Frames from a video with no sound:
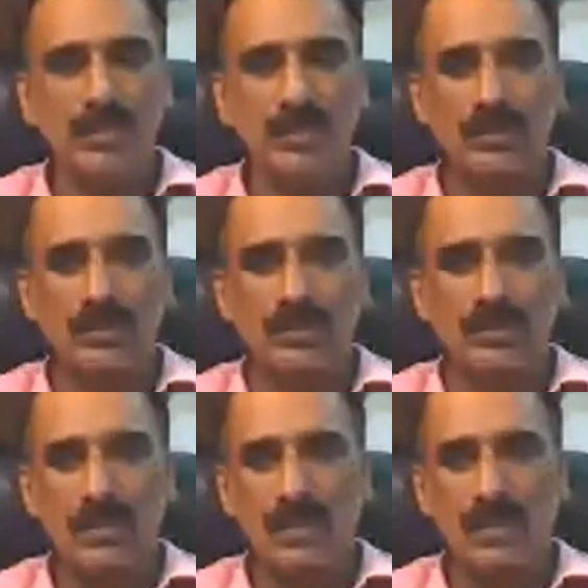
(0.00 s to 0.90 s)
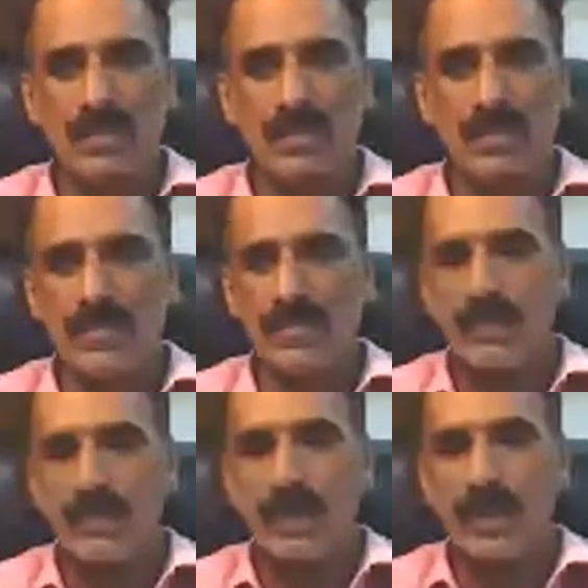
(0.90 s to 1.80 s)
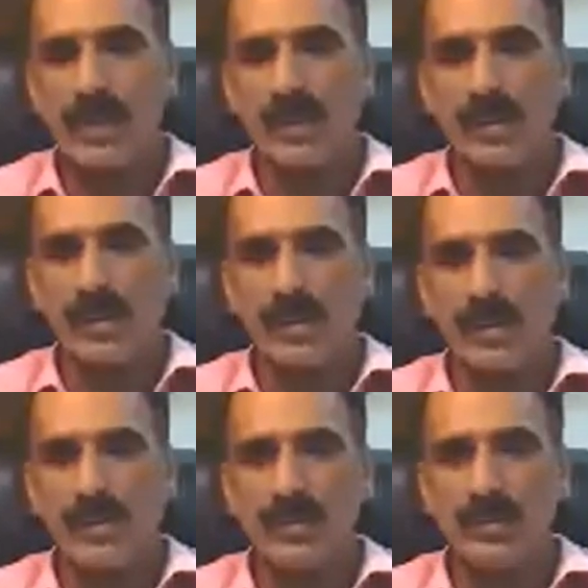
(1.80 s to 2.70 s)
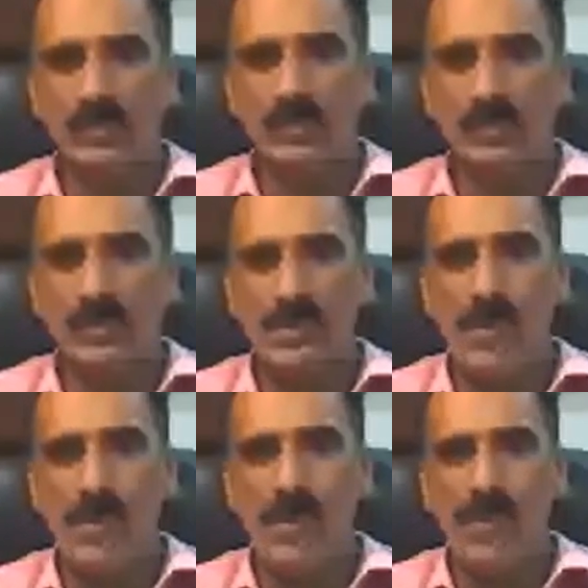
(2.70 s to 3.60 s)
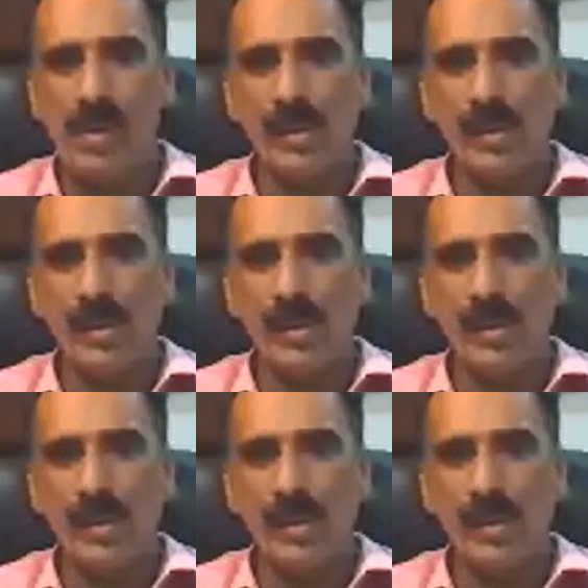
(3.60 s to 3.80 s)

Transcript: The person shown says nothing.